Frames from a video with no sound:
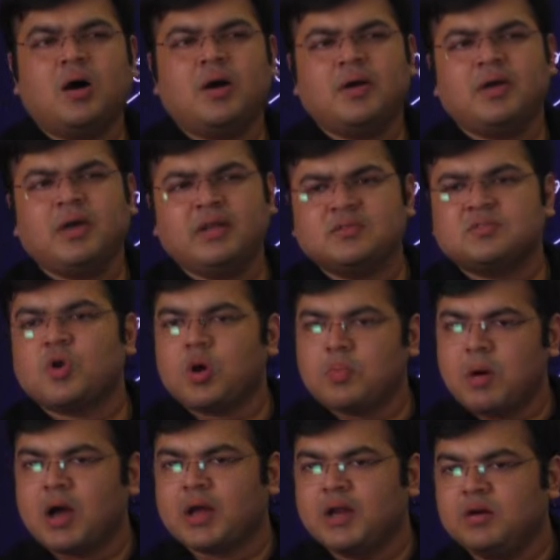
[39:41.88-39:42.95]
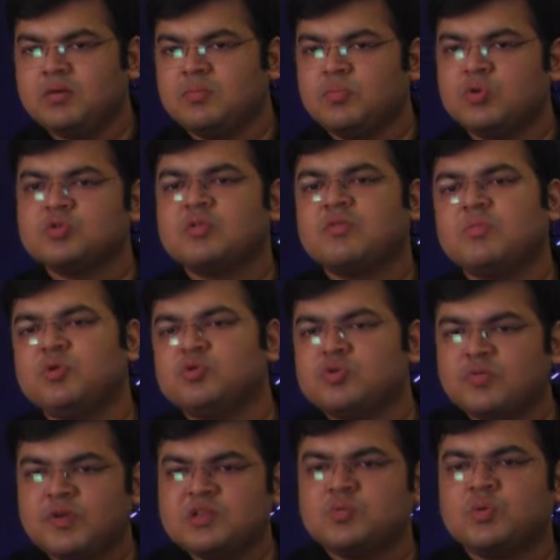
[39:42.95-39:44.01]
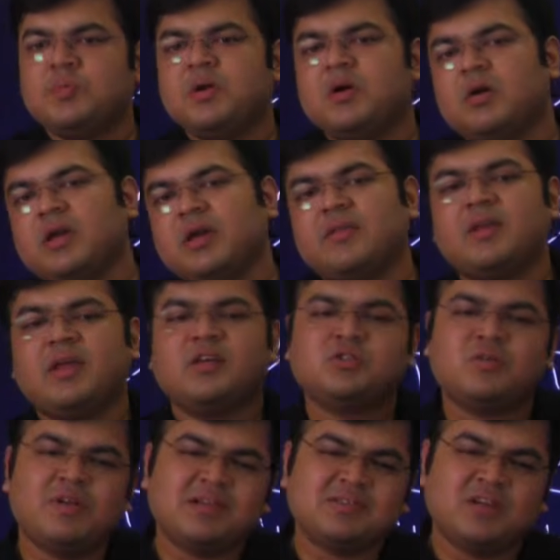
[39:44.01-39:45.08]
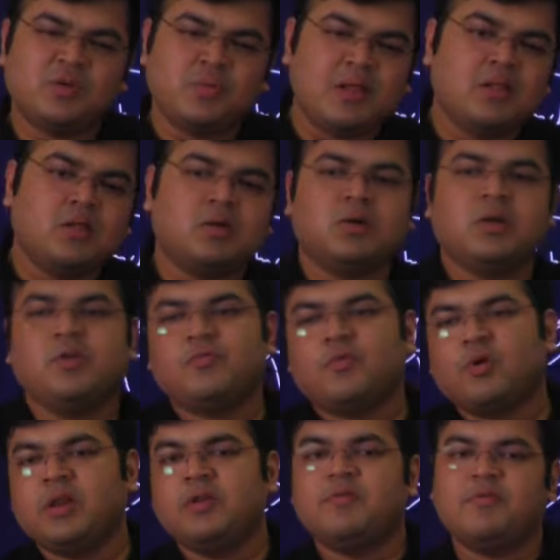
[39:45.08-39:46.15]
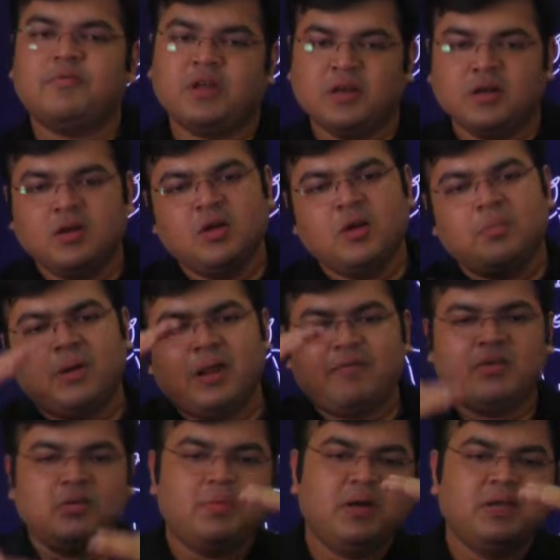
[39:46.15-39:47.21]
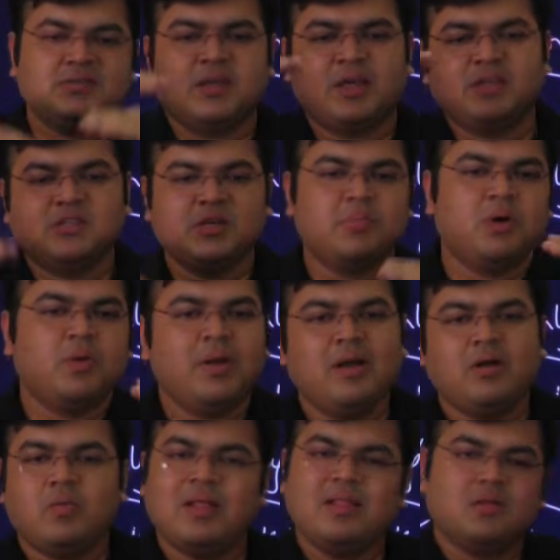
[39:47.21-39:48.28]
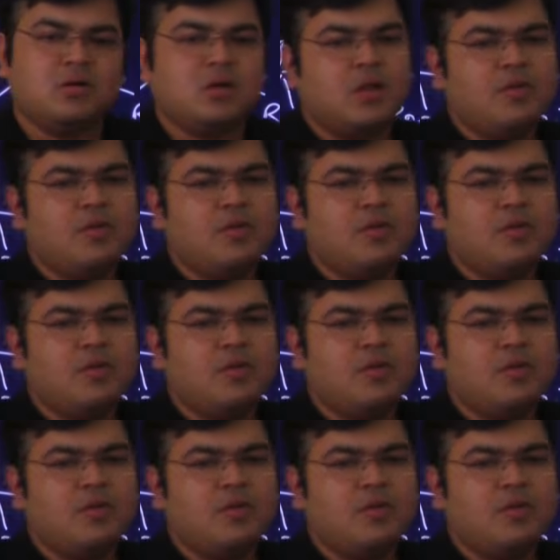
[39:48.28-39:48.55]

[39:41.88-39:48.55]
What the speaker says: in stock market, most of the mutual funds would be earning in the range of, let's say, 12, 13, 14, 15. But everybody is ranging between 12, 13,